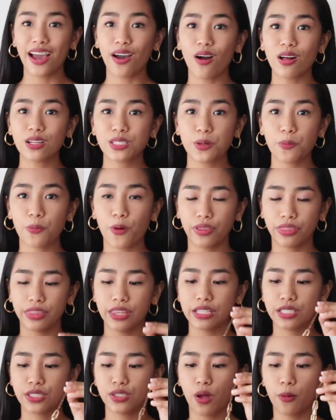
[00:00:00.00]
I also bought
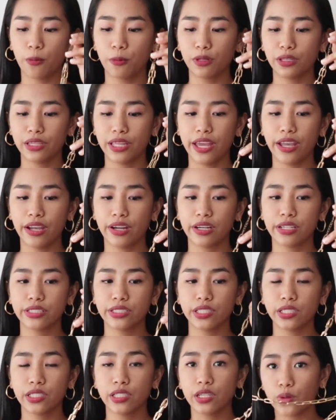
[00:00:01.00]
this
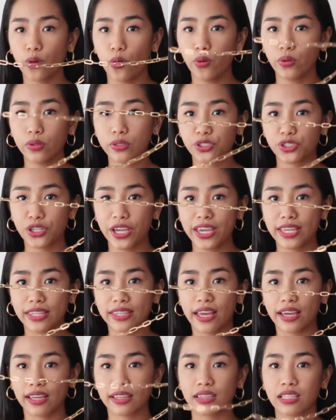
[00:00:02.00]
double-layered gold
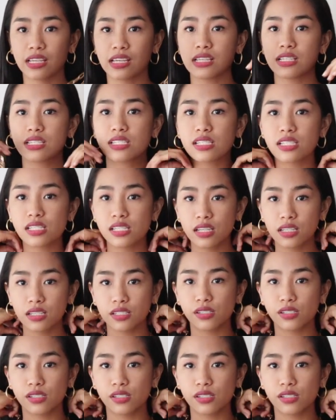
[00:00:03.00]
chain necklace.